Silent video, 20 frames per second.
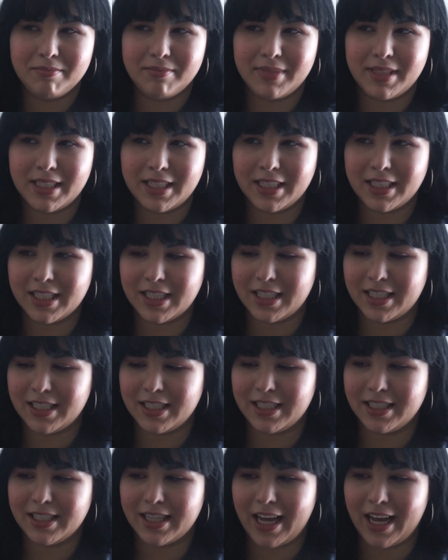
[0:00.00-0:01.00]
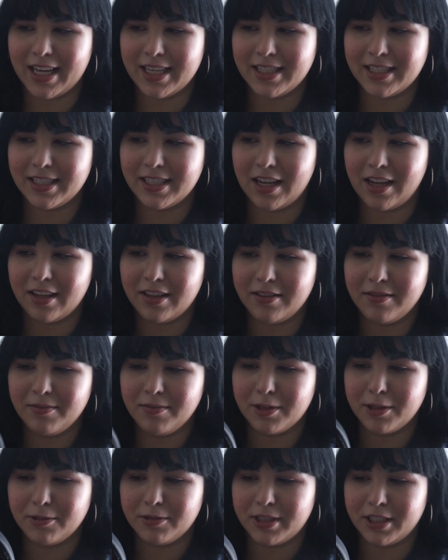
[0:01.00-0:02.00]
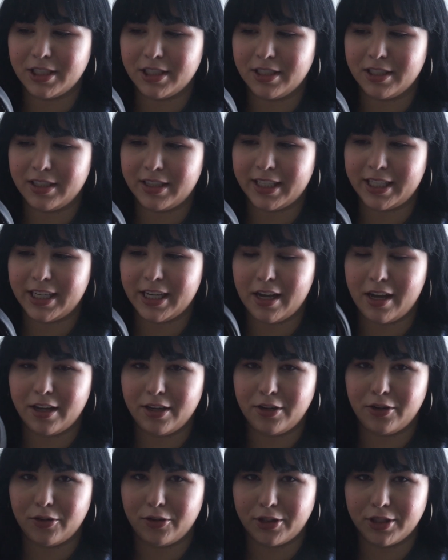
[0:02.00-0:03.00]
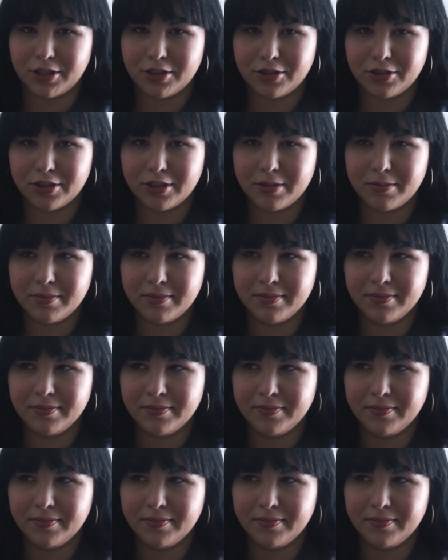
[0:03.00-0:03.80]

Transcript: because I saw them originally on Nordstrom